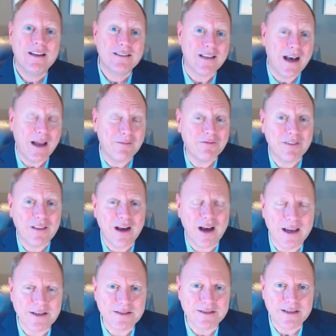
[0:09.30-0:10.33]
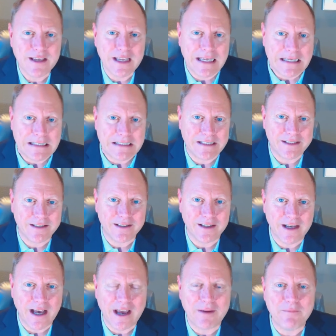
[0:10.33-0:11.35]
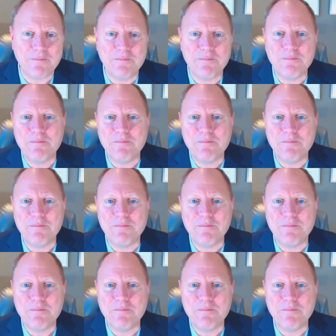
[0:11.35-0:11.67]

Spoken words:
time flies. And I